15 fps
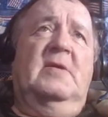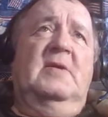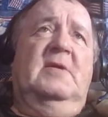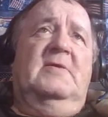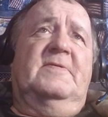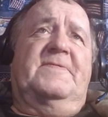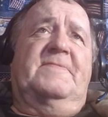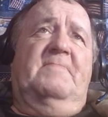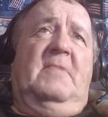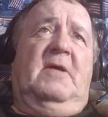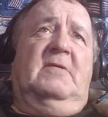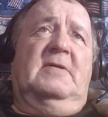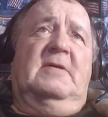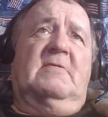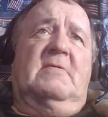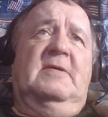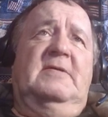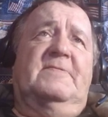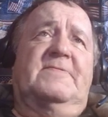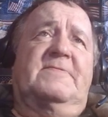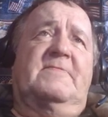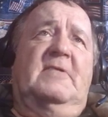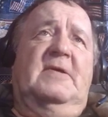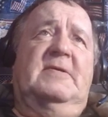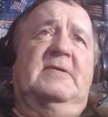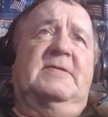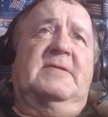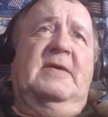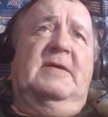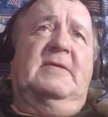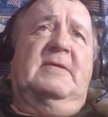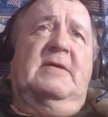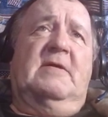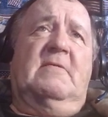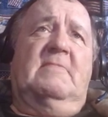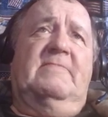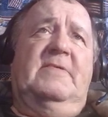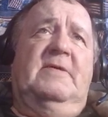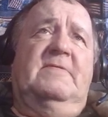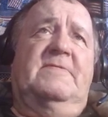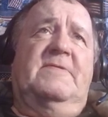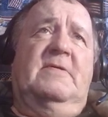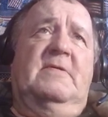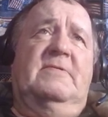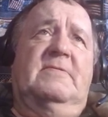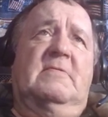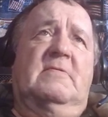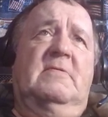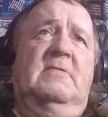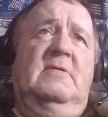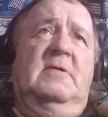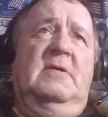Small areas try to take care of each other,